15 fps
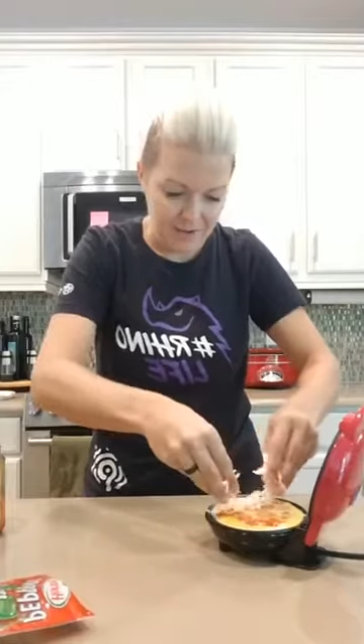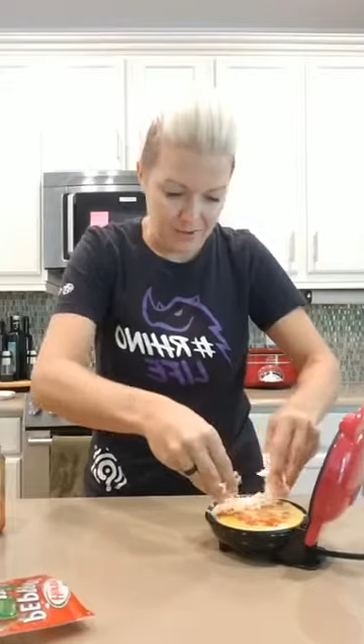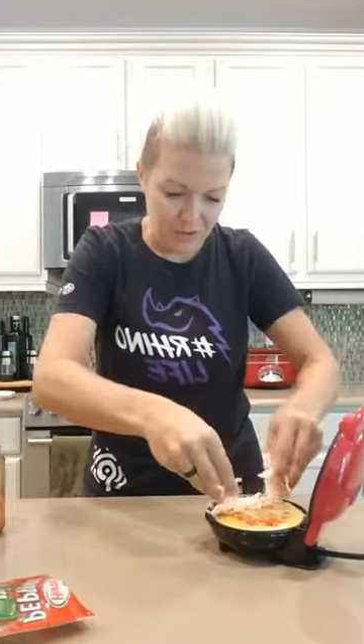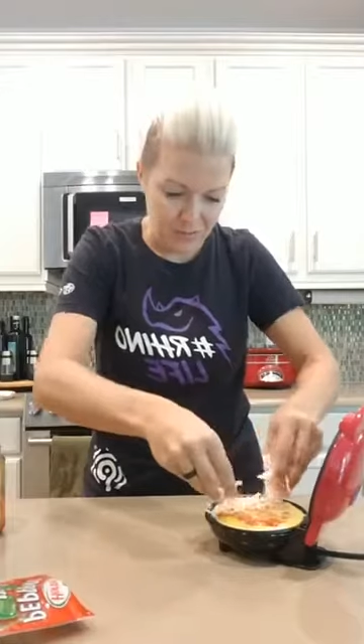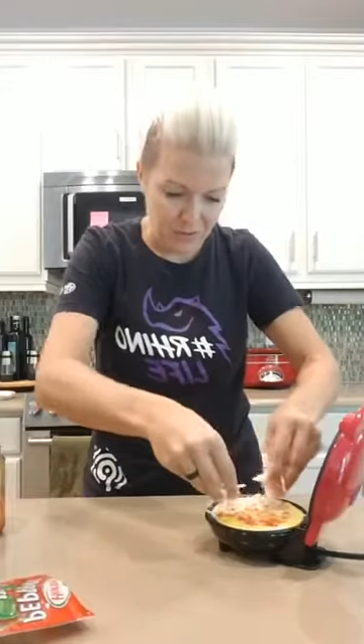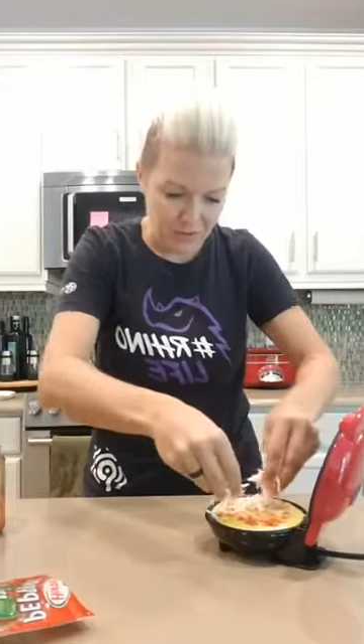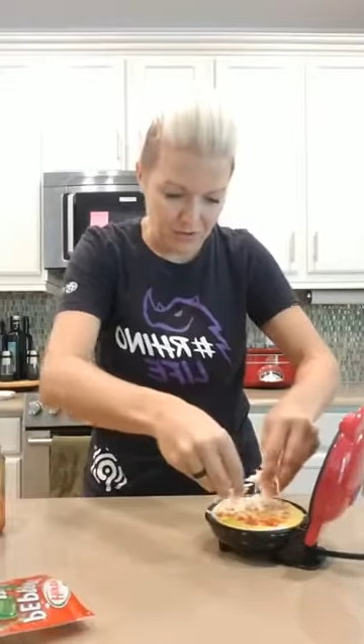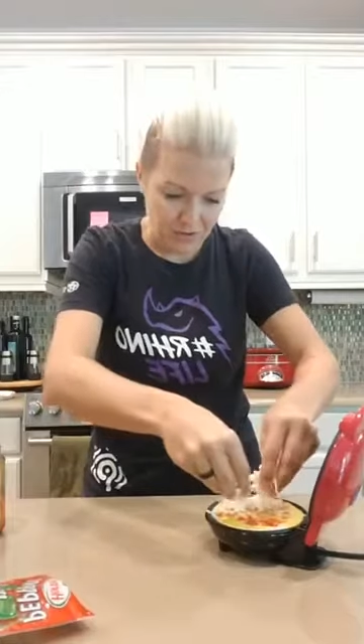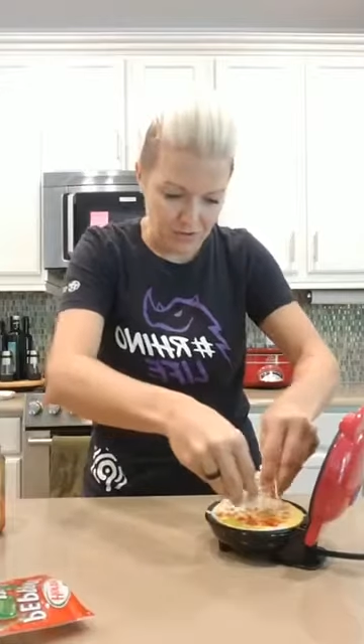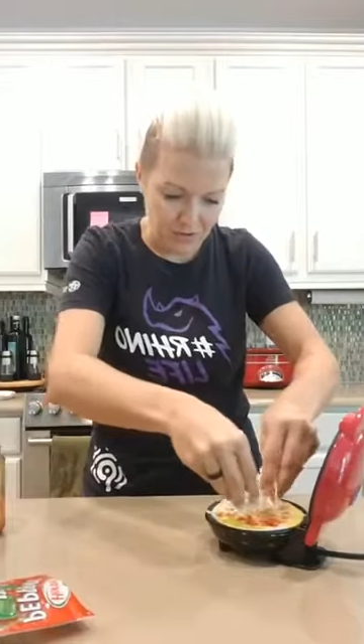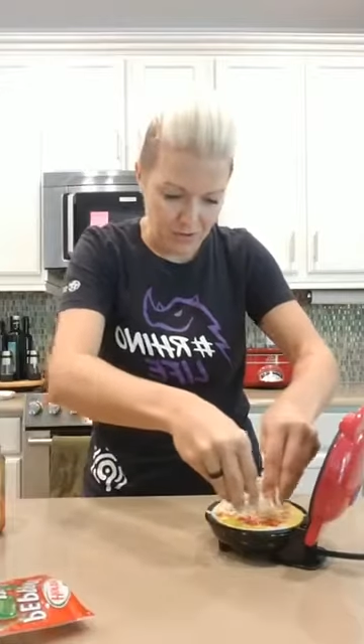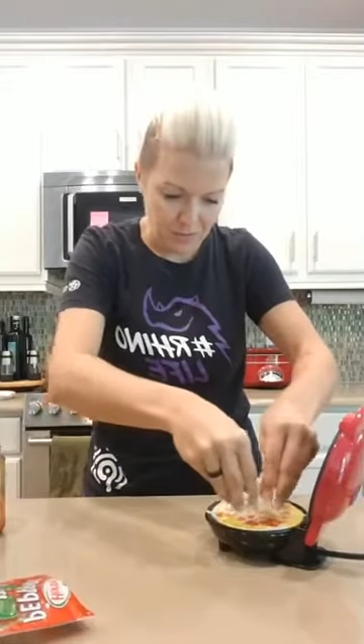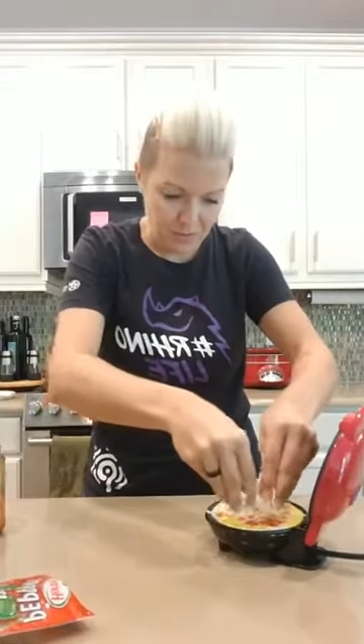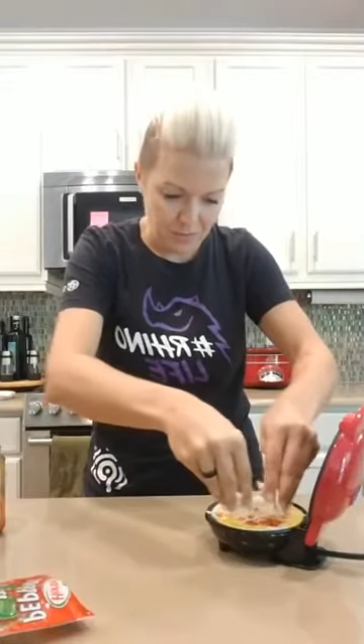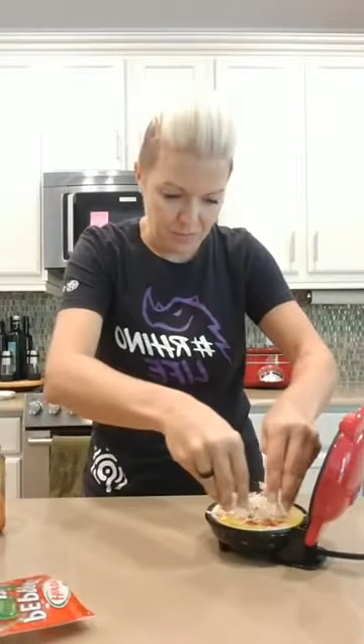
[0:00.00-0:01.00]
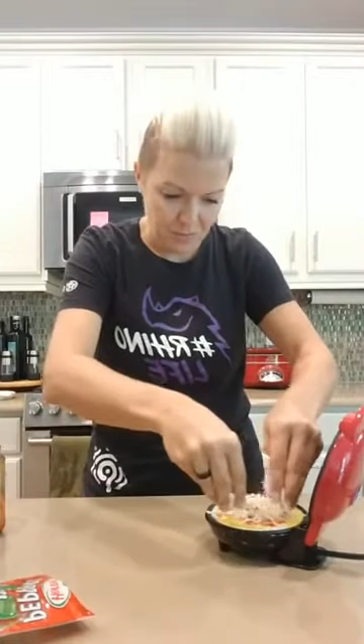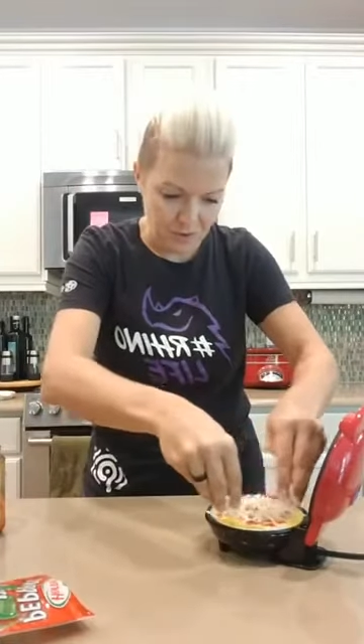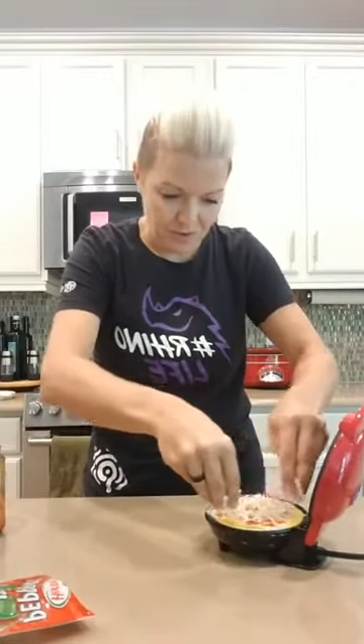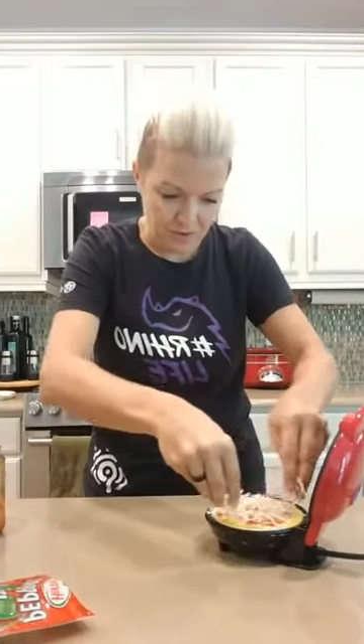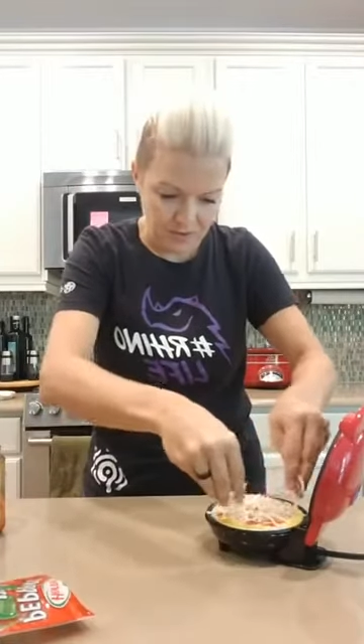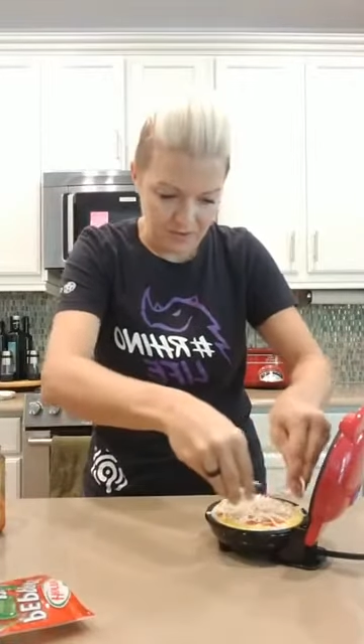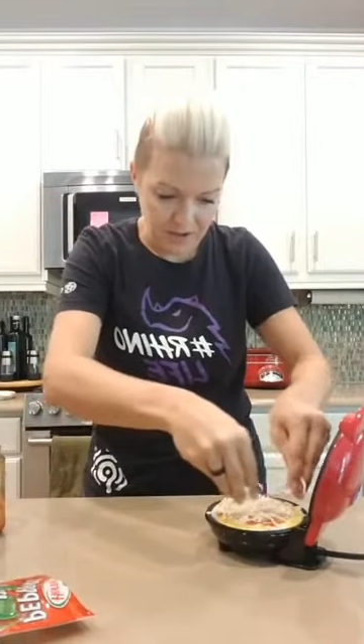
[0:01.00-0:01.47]
you sprinkle a little bit more
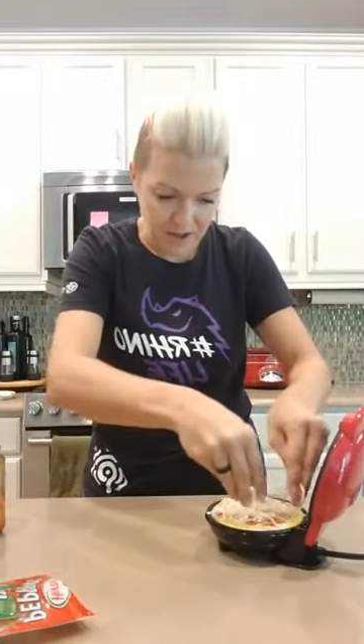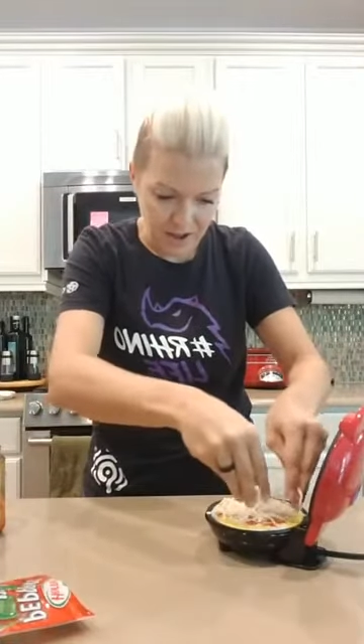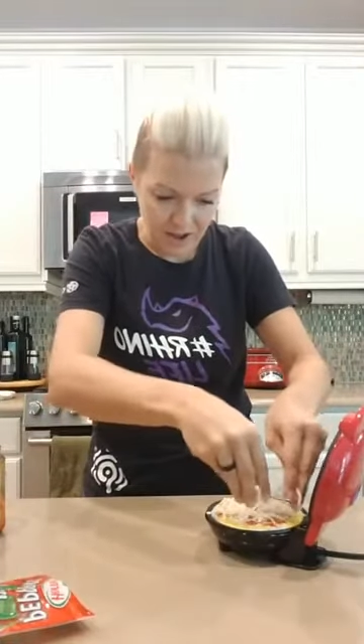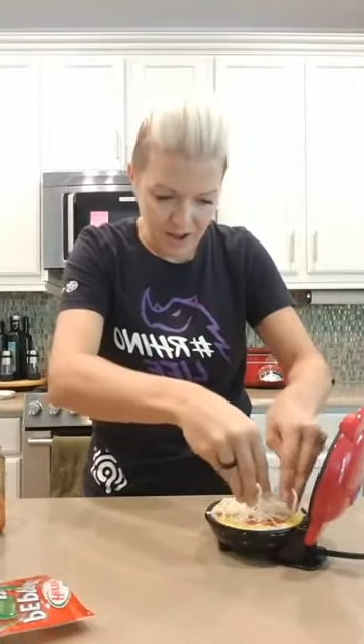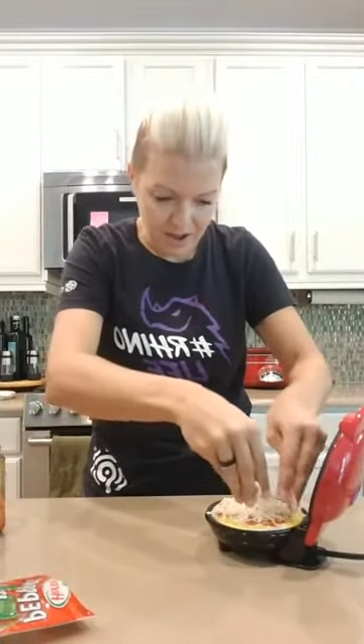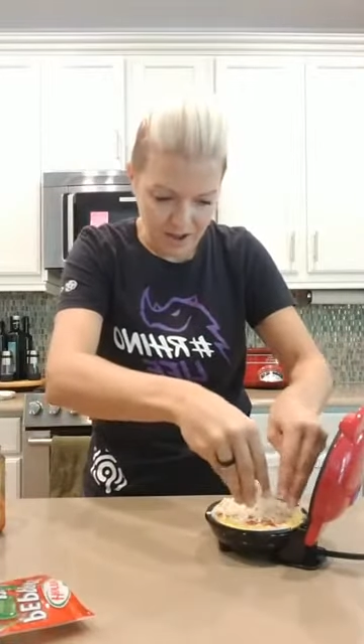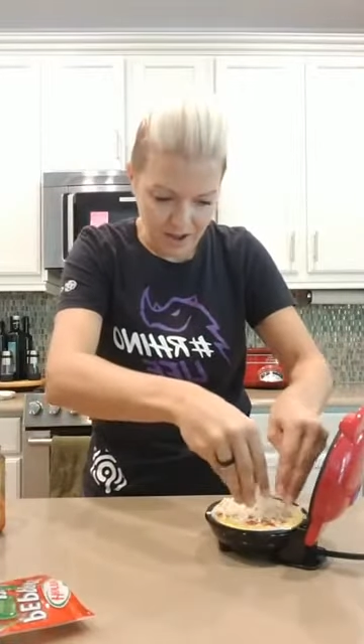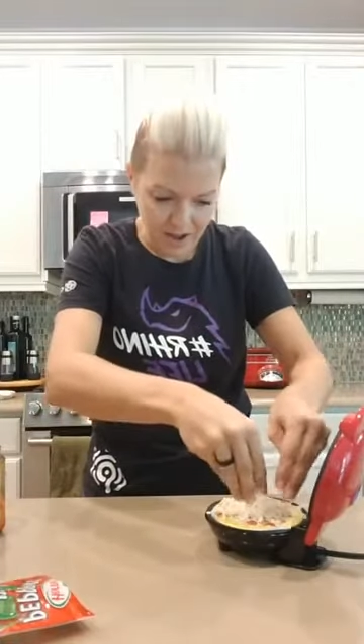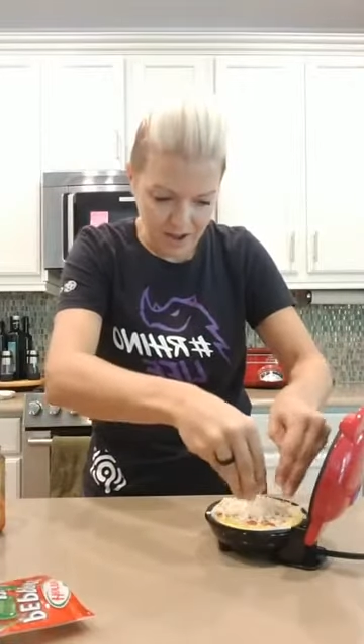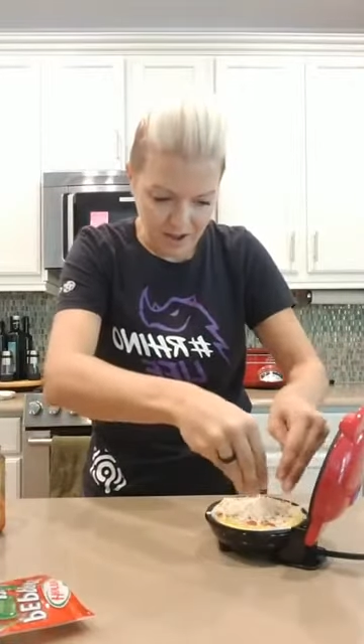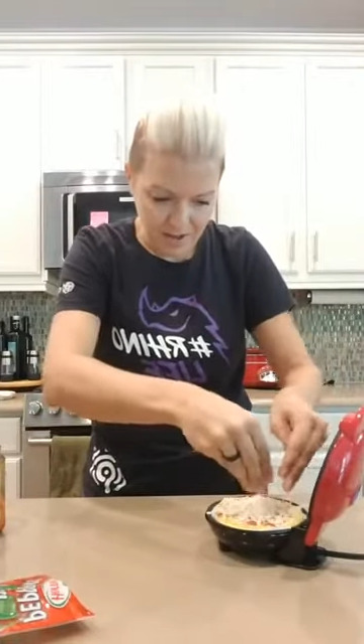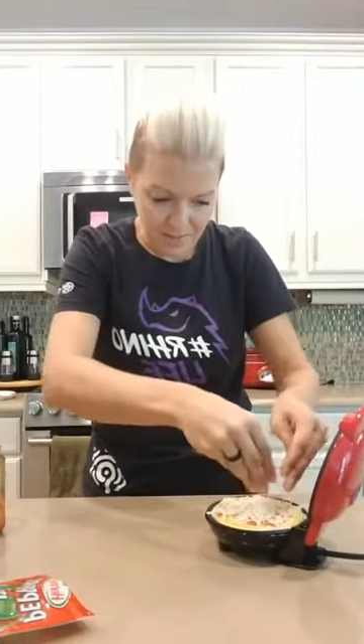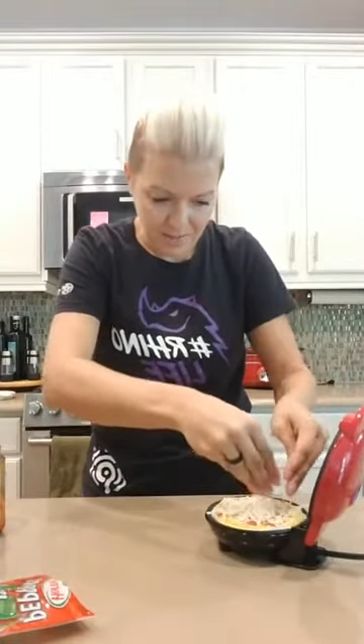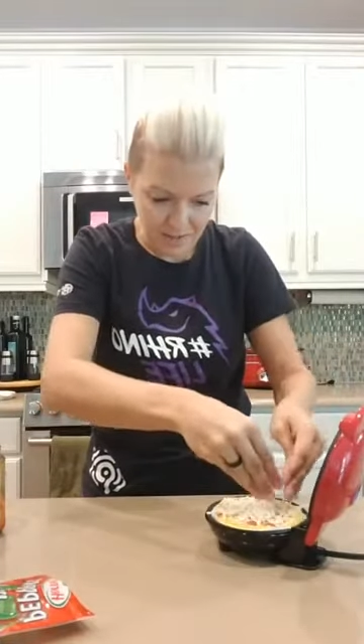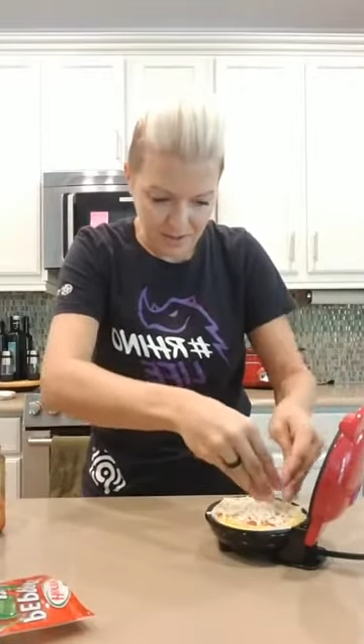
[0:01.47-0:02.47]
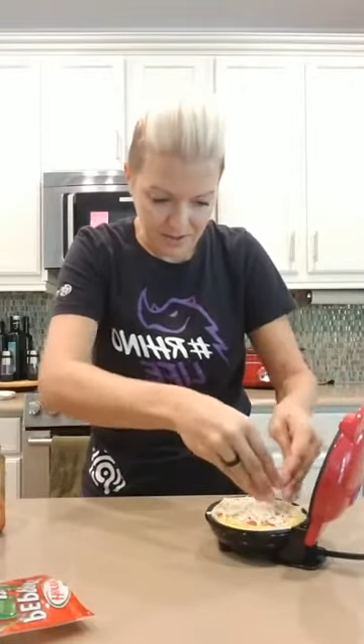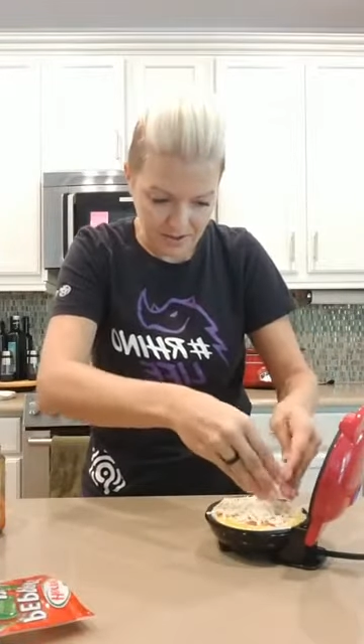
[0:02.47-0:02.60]
on top.